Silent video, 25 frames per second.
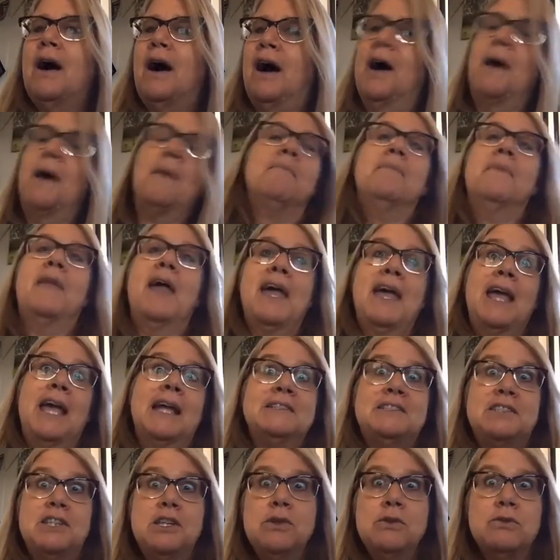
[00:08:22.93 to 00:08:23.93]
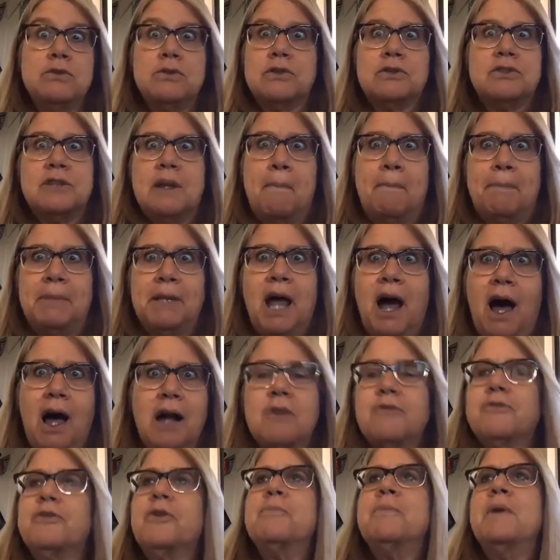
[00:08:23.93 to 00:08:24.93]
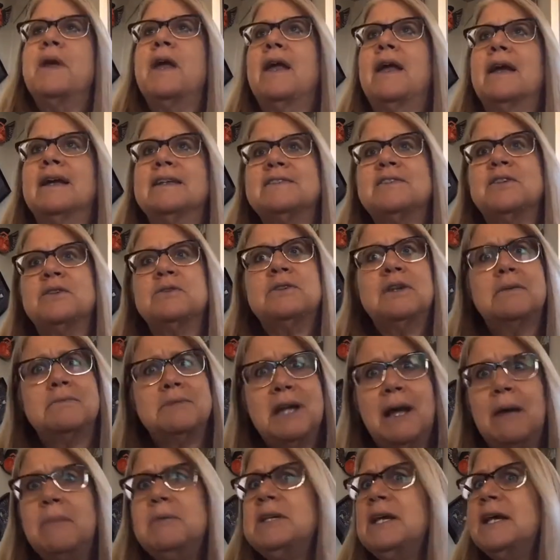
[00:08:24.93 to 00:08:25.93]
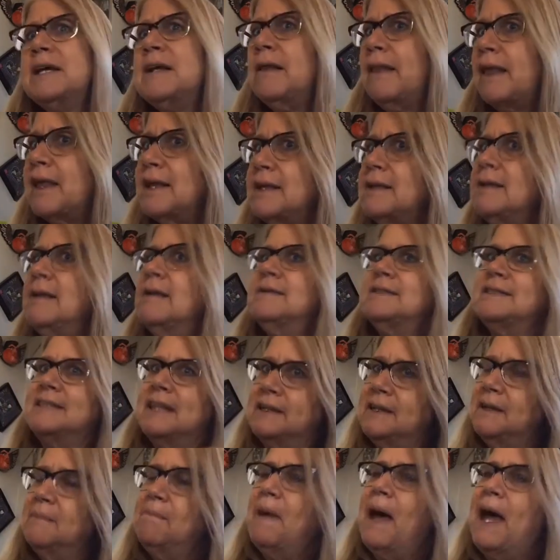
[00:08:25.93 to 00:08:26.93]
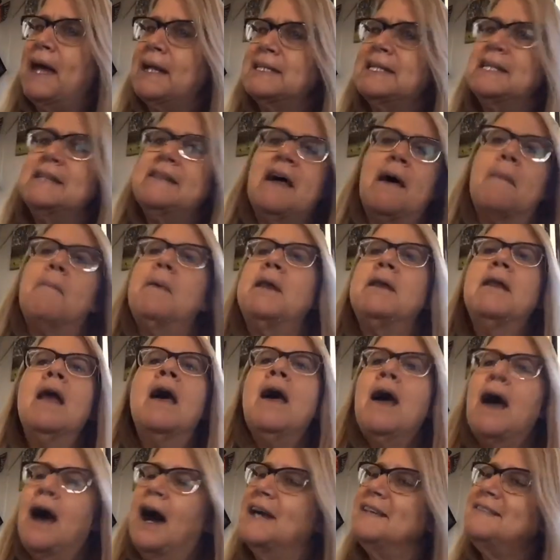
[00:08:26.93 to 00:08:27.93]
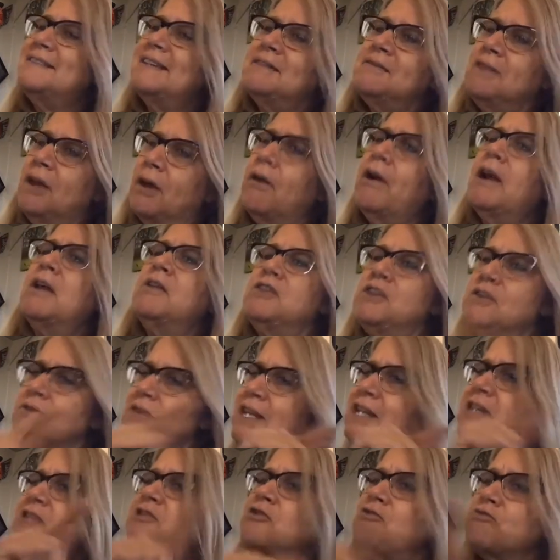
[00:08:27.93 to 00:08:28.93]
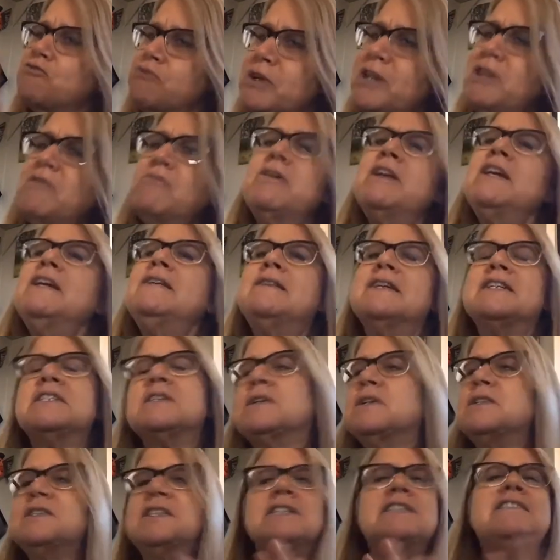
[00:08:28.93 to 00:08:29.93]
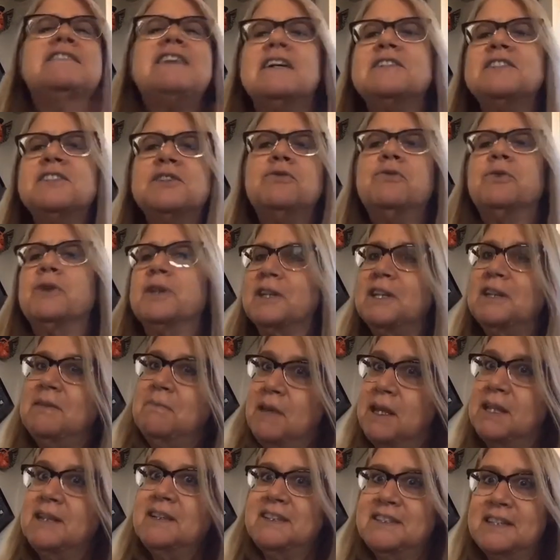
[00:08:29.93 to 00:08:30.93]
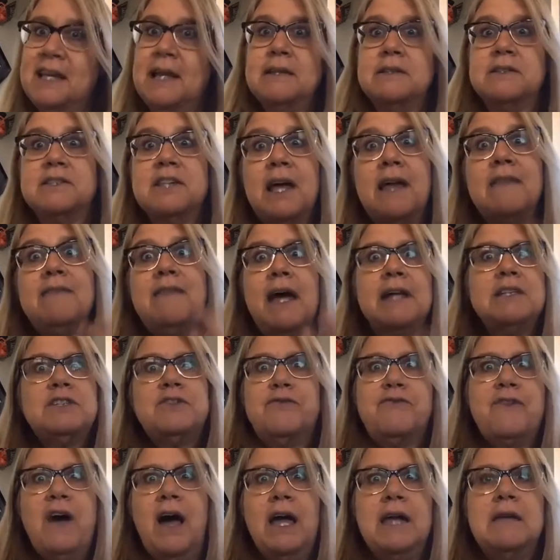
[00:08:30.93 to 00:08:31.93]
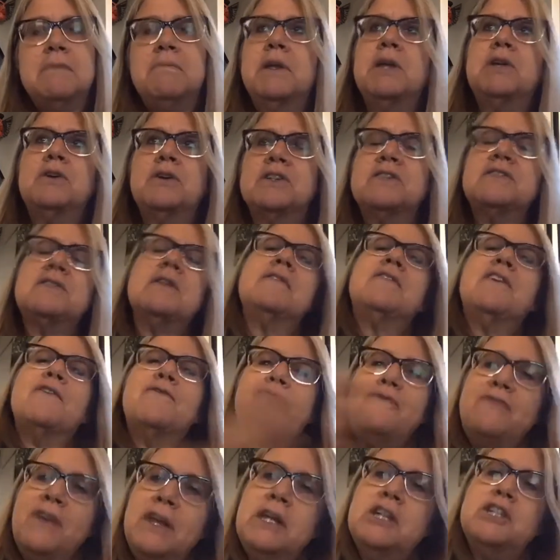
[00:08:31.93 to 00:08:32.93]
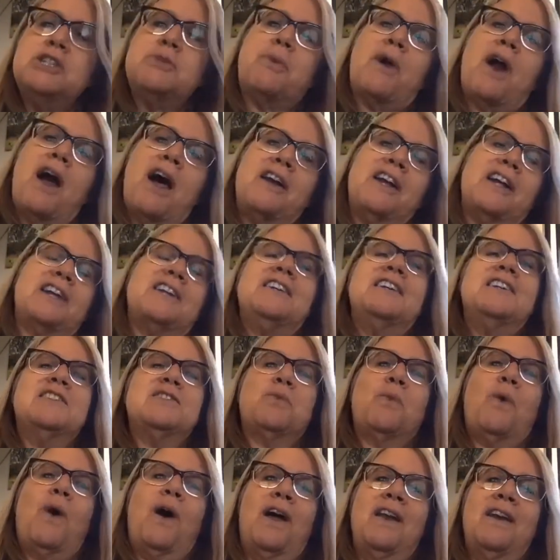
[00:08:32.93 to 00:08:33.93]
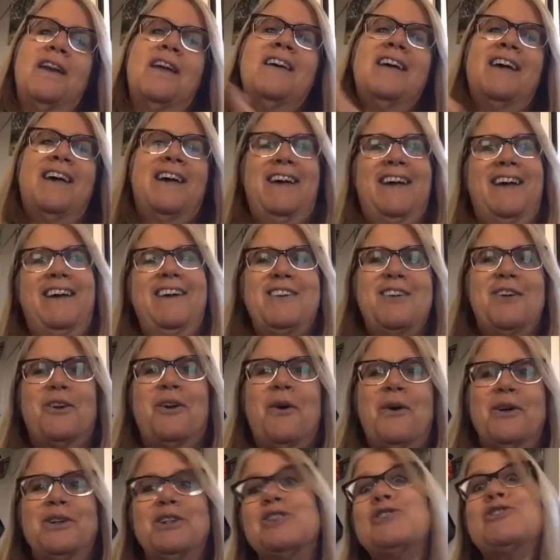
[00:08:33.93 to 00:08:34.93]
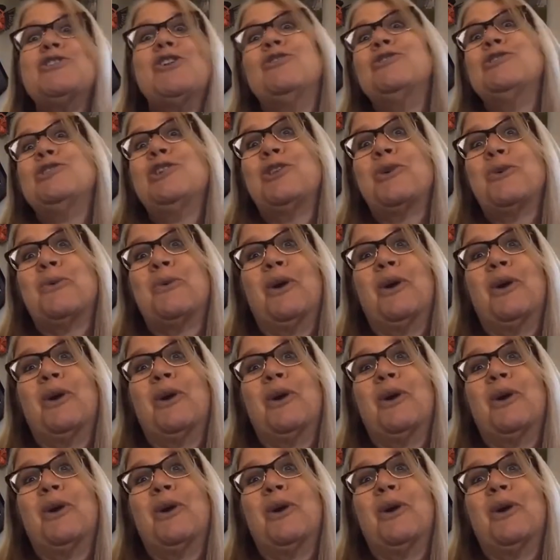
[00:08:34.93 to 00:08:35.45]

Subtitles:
AAC users that blog for me. And so sometimes I send it back to them and I say, all right, you need to reread this because it doesn't really make sense. And that's fine because the finished product is what you're going to show to the world.